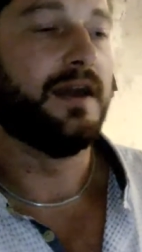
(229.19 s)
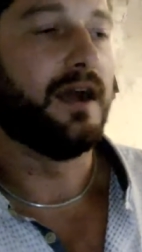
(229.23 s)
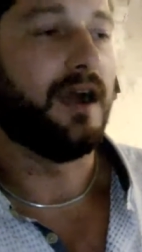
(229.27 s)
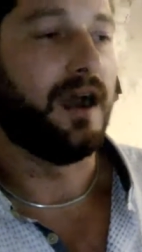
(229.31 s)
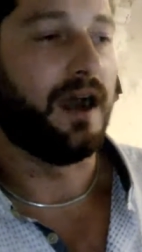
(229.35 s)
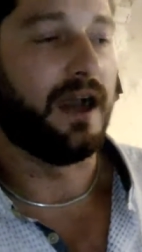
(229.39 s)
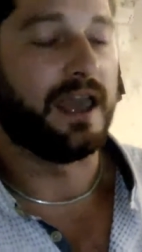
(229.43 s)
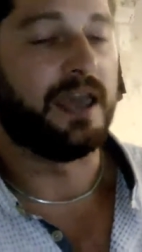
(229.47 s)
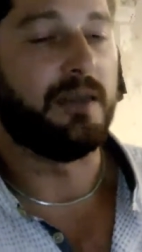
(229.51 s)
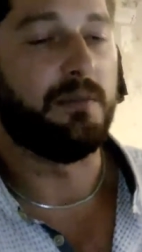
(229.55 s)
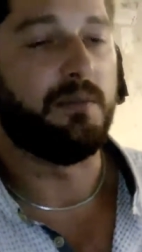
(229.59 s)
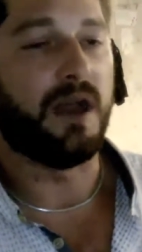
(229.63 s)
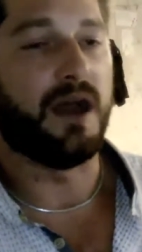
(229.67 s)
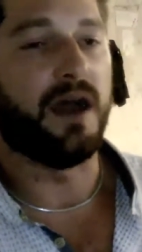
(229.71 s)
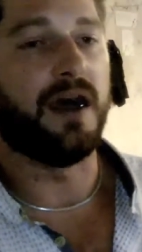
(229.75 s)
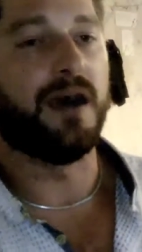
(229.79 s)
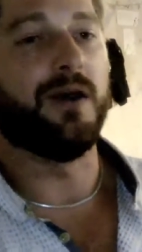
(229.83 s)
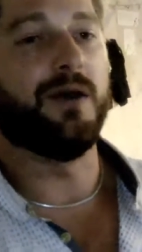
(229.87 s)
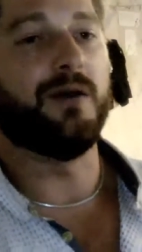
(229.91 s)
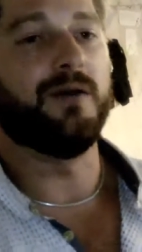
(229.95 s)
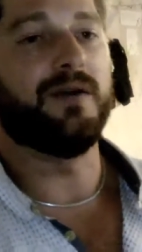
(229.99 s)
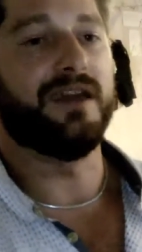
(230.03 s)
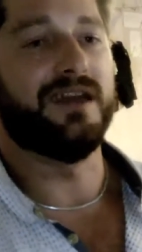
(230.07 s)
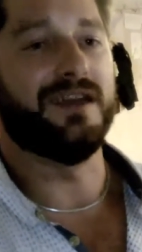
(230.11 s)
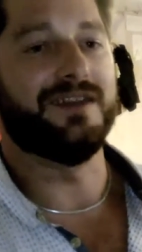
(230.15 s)
Our
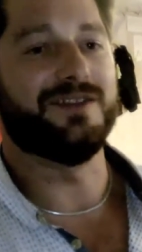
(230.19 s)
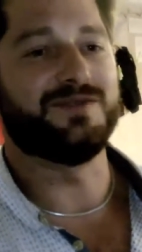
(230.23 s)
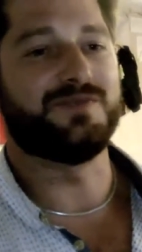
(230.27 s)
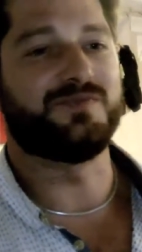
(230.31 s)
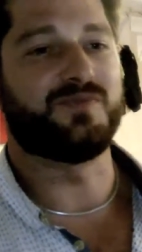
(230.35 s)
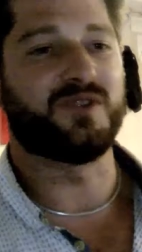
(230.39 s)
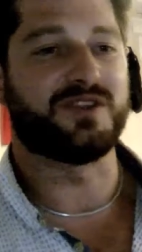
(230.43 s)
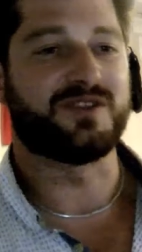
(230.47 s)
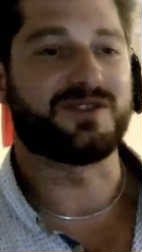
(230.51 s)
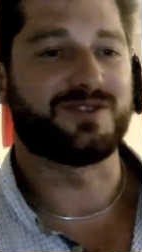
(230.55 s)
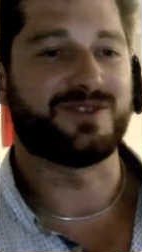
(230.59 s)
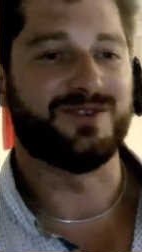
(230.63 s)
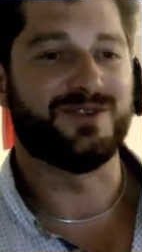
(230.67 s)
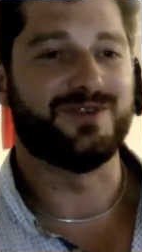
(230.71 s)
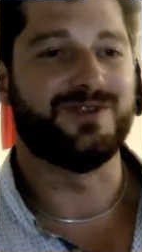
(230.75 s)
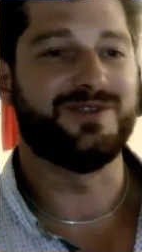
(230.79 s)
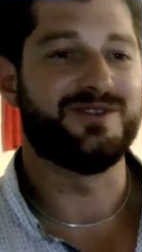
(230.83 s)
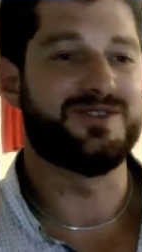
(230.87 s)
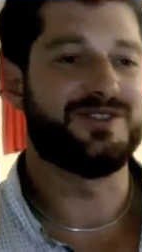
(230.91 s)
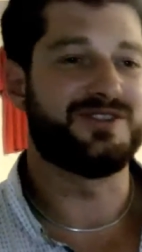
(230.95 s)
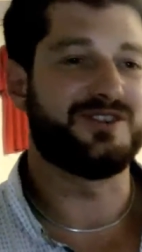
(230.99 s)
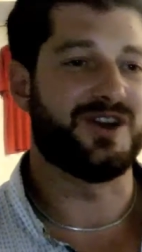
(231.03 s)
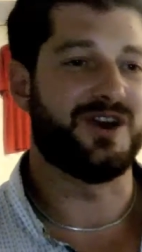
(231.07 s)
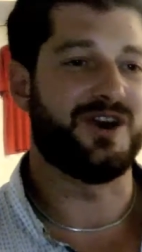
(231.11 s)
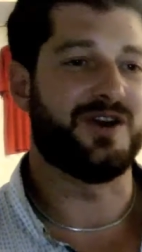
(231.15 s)
email is
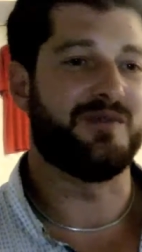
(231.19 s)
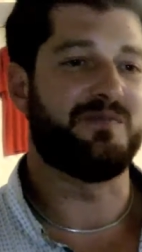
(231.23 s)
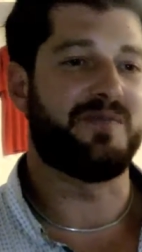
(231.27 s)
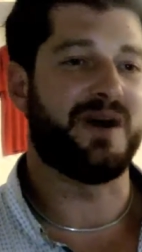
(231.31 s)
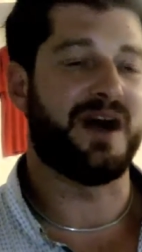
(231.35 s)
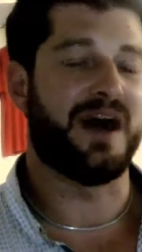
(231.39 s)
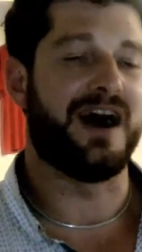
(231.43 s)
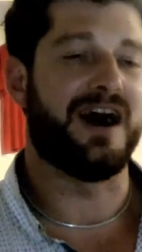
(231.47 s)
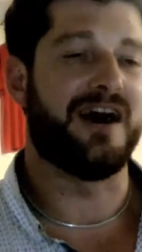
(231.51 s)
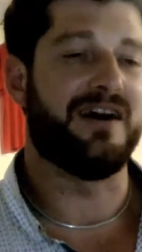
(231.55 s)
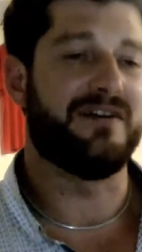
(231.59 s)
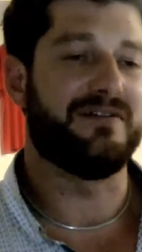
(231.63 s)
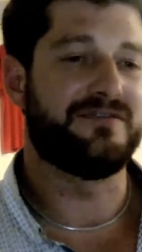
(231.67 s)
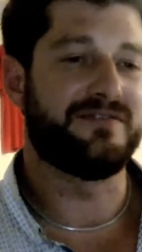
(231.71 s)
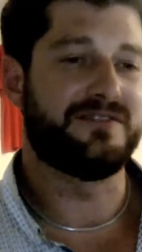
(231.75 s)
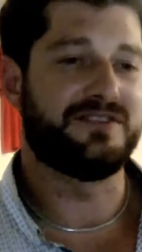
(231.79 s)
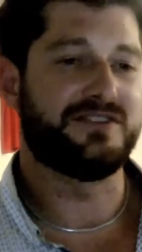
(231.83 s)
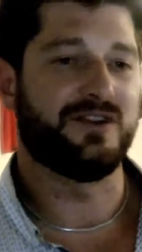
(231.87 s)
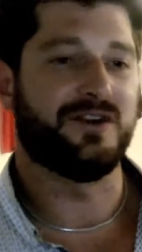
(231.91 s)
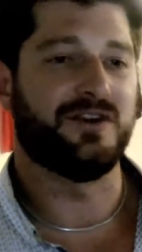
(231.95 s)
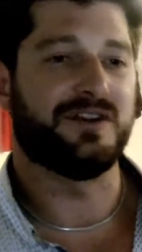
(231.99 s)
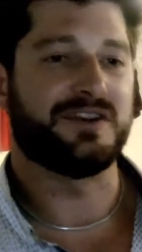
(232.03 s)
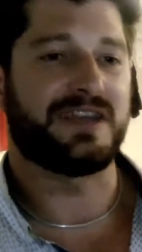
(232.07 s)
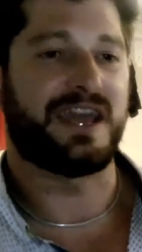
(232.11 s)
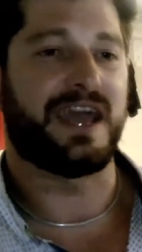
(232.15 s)

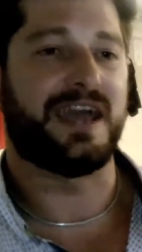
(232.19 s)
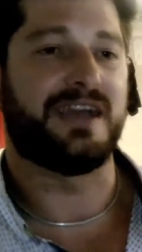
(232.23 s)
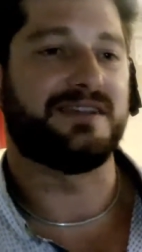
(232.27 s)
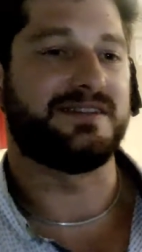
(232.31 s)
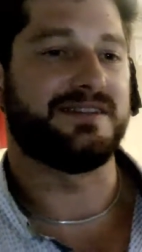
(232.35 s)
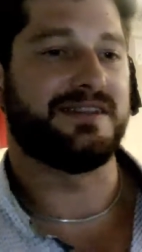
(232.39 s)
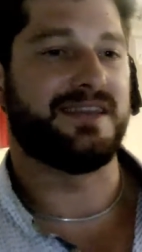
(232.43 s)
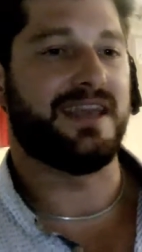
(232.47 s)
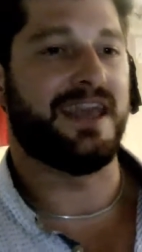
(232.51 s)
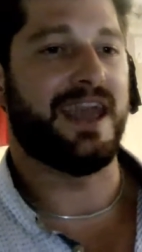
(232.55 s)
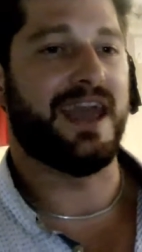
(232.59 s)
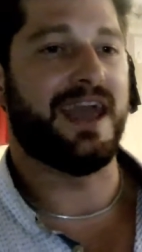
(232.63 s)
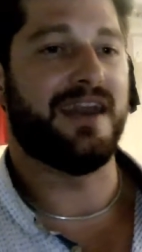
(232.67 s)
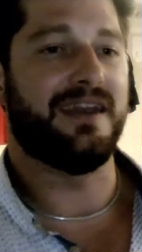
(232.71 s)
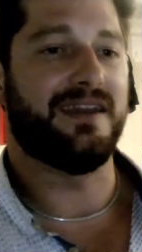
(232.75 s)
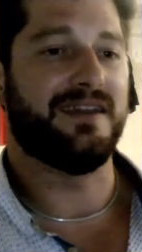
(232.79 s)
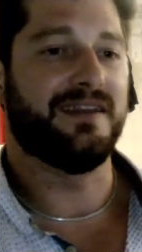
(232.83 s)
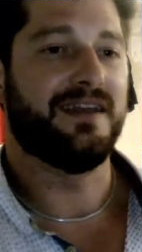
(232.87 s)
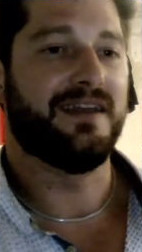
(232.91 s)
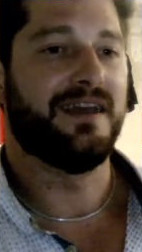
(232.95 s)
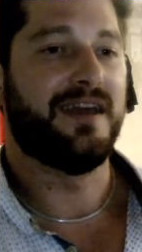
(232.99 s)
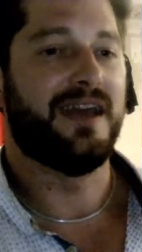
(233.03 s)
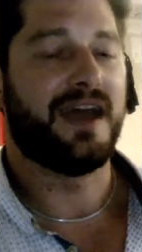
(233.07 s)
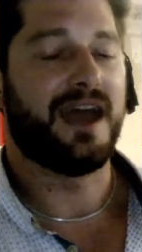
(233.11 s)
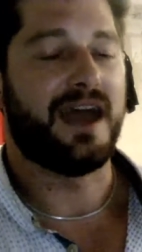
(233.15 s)

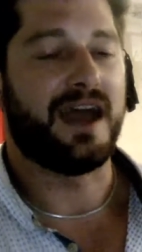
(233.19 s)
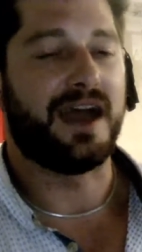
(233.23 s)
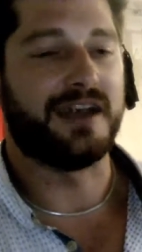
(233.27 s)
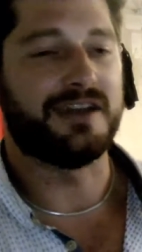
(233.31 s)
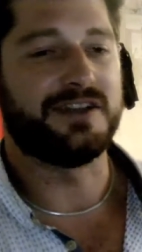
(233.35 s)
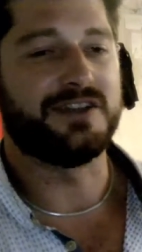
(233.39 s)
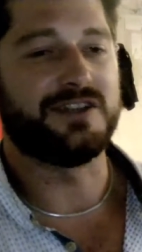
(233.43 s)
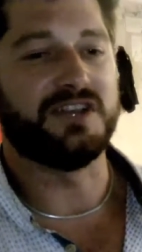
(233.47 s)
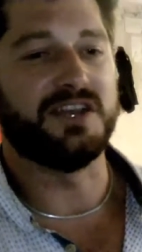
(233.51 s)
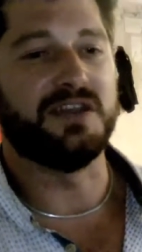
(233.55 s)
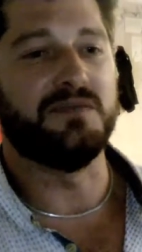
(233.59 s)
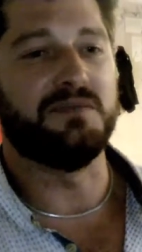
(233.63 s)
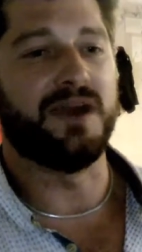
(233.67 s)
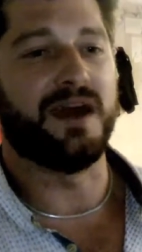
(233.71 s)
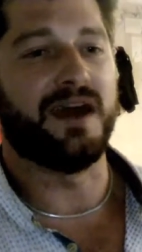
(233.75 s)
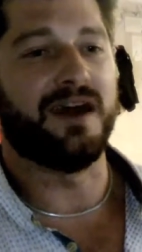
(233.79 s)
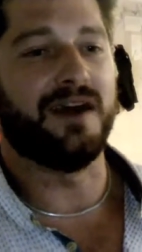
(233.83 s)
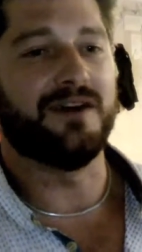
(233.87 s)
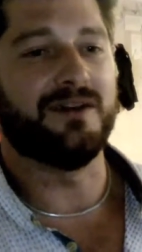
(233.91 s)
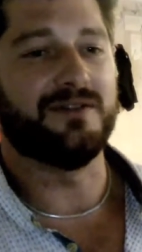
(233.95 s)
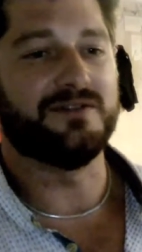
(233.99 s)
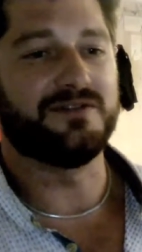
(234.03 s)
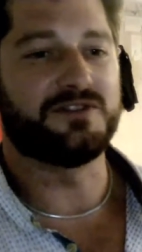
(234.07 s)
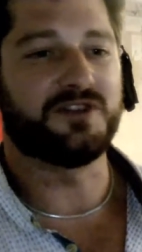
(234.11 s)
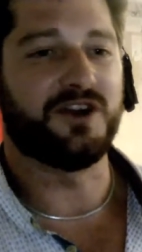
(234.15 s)

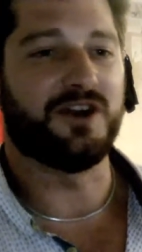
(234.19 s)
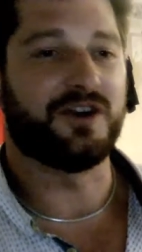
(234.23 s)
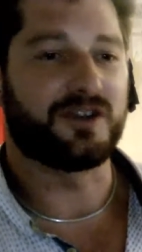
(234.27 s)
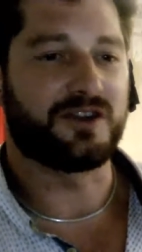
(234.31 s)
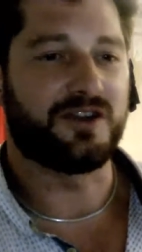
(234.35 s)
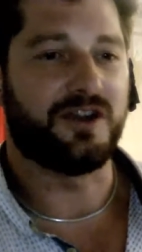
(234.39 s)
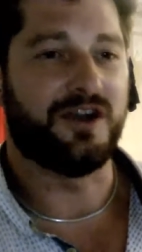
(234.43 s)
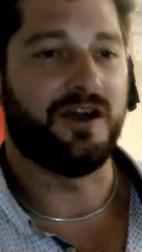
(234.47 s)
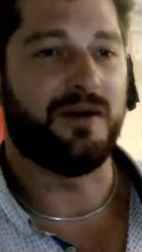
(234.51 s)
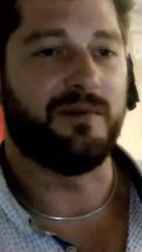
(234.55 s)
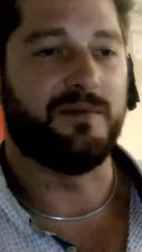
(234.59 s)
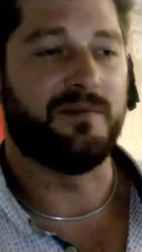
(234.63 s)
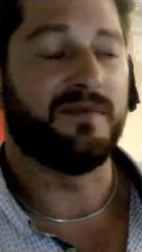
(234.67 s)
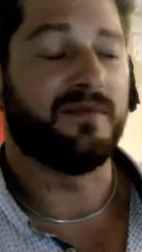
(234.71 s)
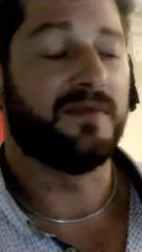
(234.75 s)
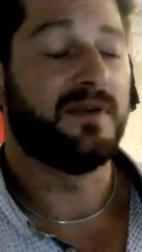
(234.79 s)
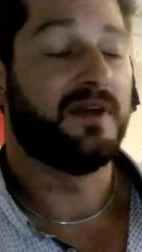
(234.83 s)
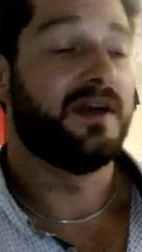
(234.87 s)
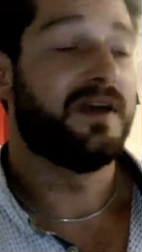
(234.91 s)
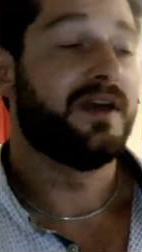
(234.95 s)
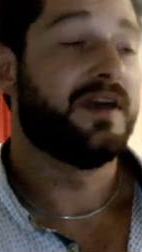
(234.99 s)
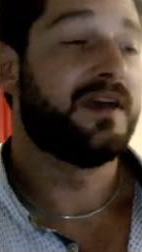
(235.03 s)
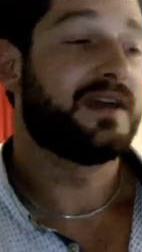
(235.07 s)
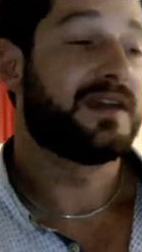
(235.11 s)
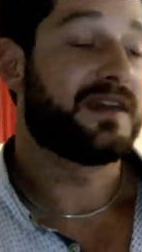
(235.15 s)
bristol.bath.sen@gmail.com.
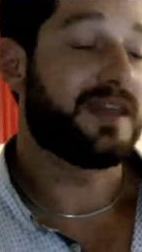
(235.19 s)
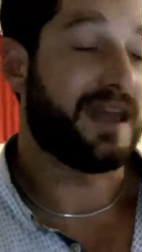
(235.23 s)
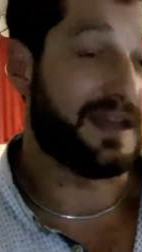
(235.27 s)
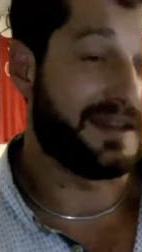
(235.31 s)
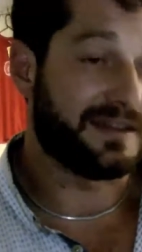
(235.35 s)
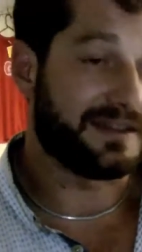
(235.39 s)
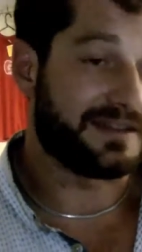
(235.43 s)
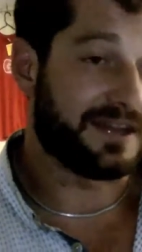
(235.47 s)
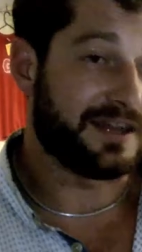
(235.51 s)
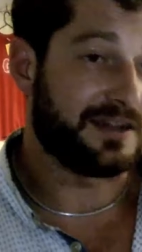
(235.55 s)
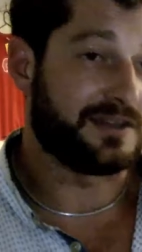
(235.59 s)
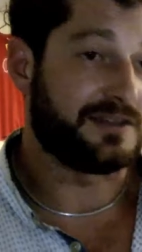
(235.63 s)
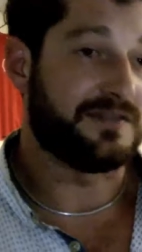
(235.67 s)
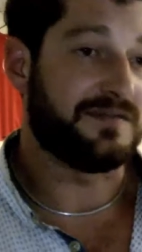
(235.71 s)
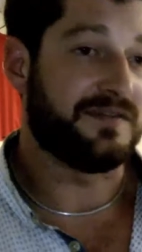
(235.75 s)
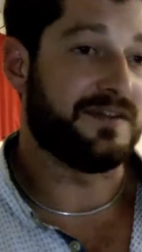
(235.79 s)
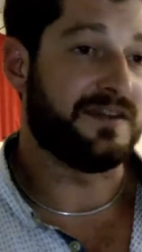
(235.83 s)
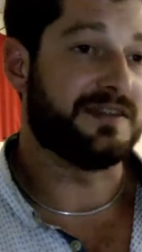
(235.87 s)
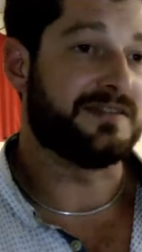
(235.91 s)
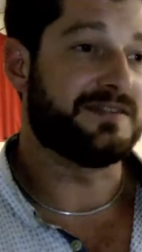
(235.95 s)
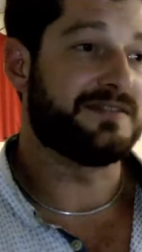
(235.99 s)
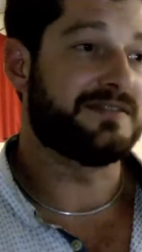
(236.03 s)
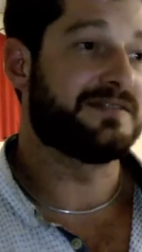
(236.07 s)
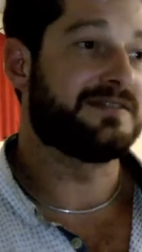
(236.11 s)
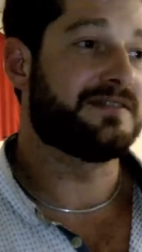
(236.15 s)
Get in touch with
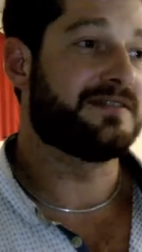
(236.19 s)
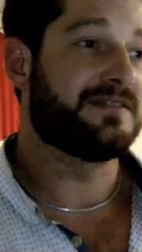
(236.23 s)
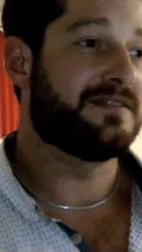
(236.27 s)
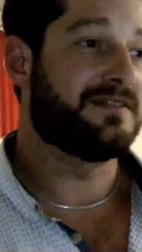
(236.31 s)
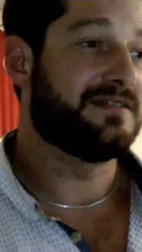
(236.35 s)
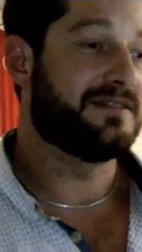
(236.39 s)
us.